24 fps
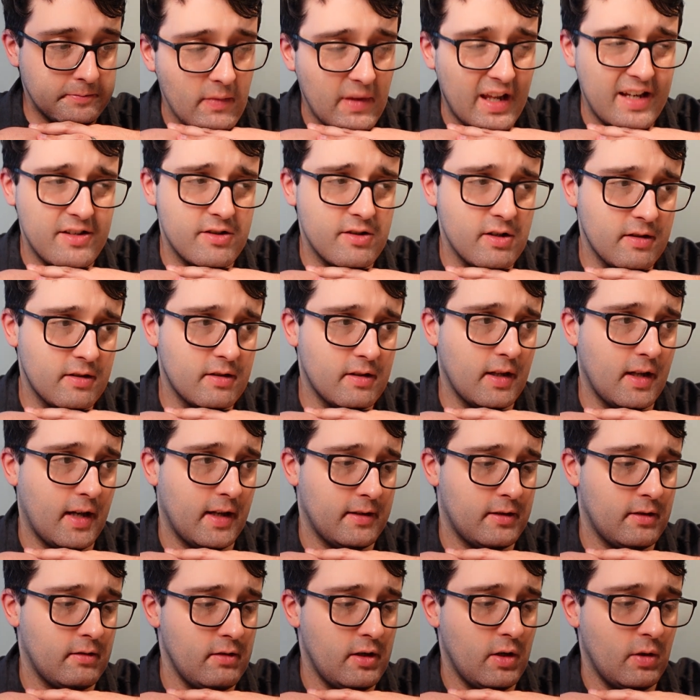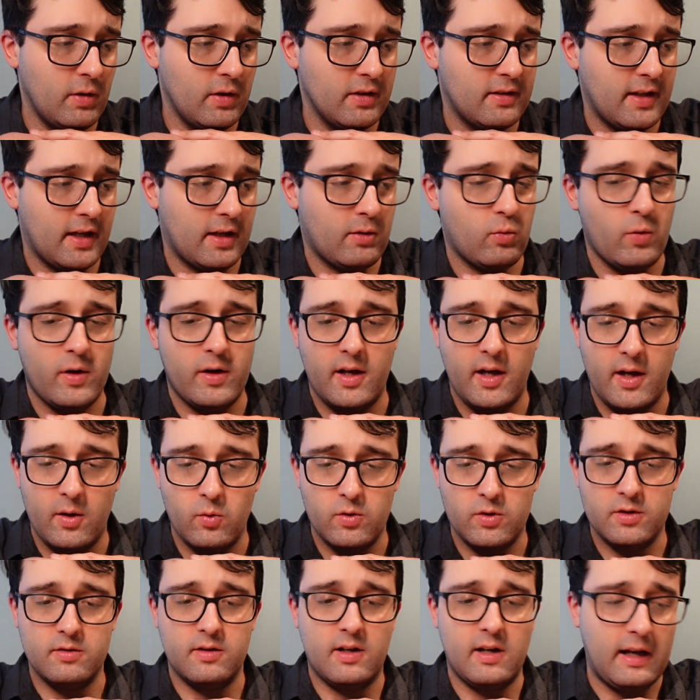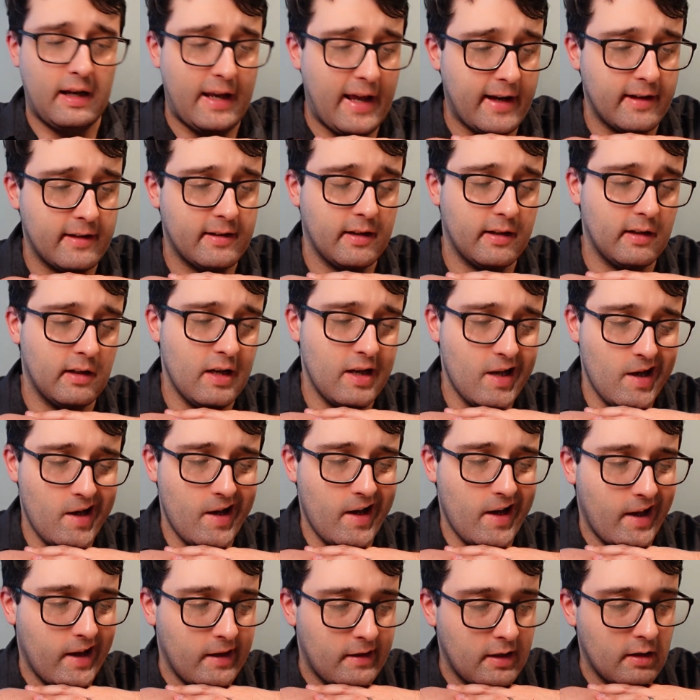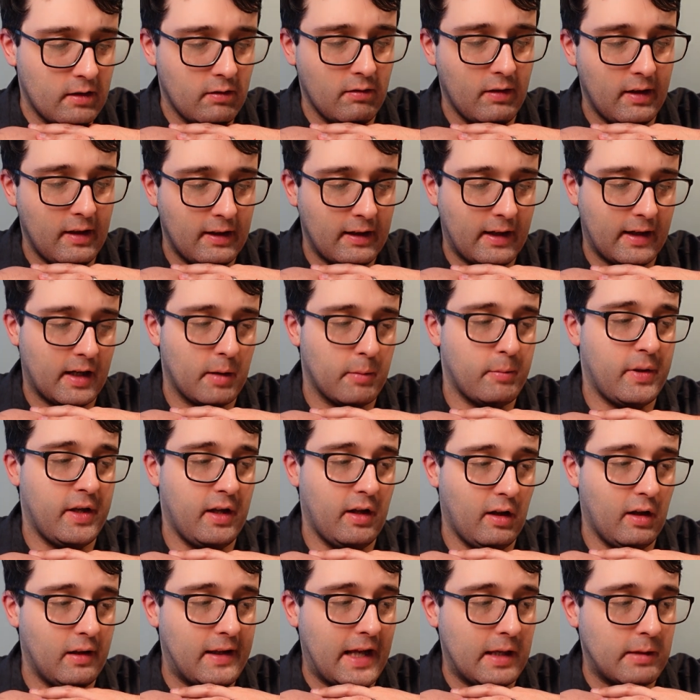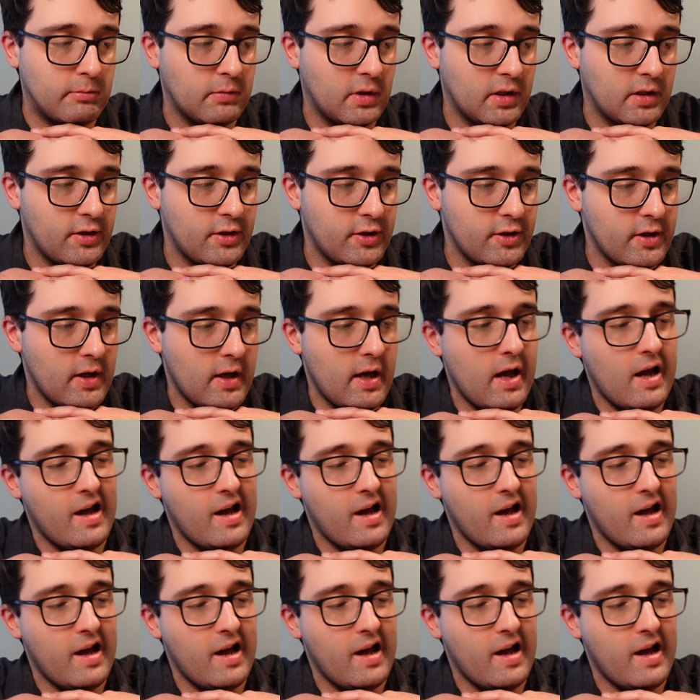It's just a unit that when I was collecting, it didn't really appeal that much.